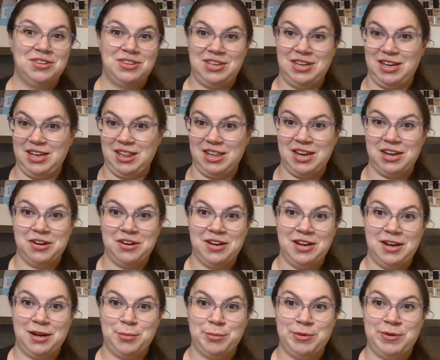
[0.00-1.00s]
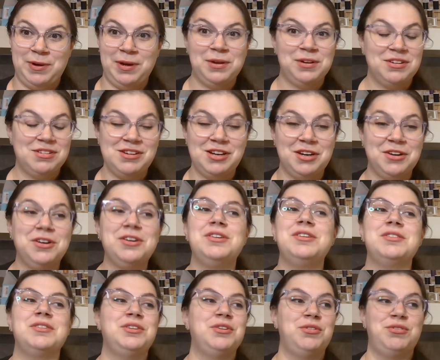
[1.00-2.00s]
thinking that you're getting a pretty good deal.
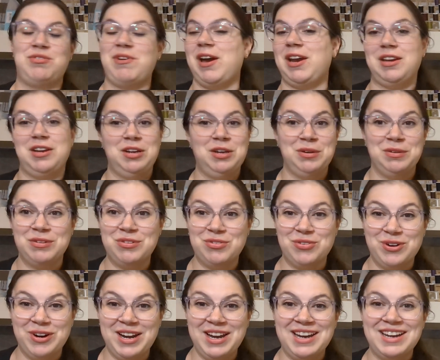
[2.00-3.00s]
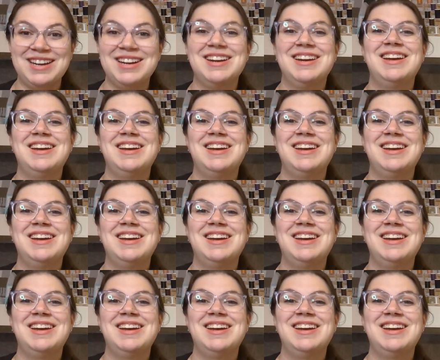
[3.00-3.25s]
You'll find a use for it.